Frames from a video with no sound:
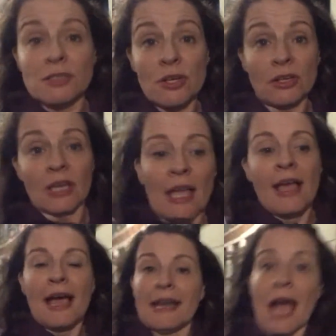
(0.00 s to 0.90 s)
took
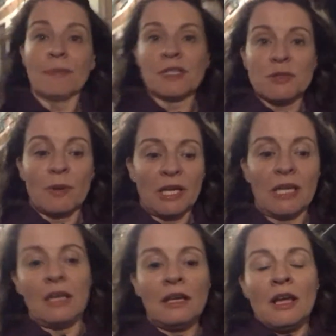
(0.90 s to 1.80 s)
and how much
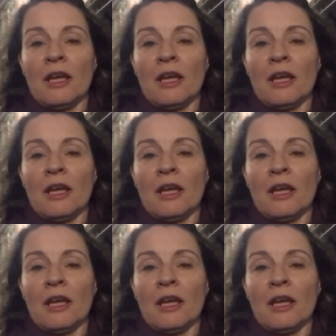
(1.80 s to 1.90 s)
money